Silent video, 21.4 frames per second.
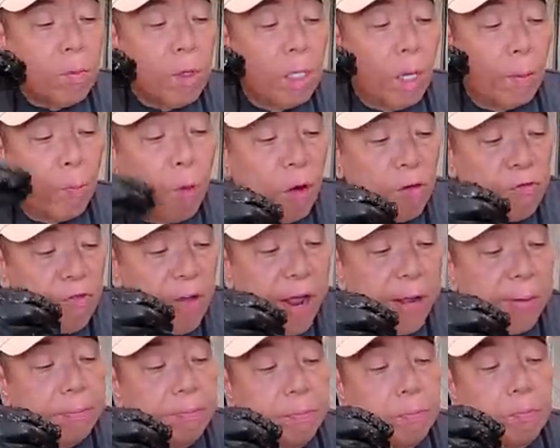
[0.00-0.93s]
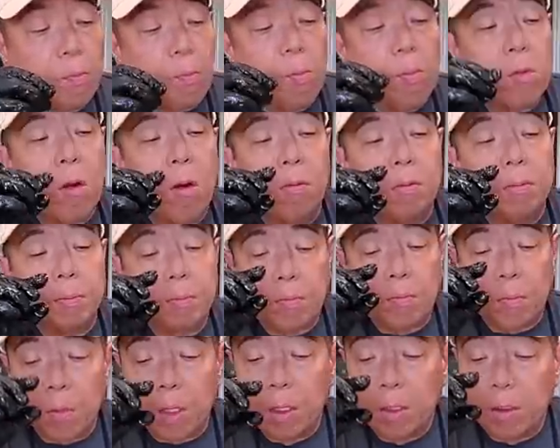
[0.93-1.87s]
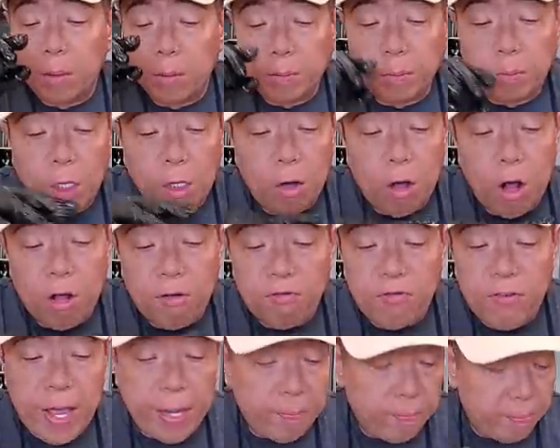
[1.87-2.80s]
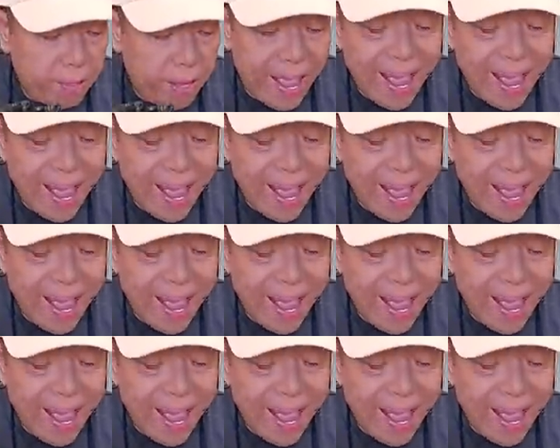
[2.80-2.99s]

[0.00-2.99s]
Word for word: the pork fat, caul fat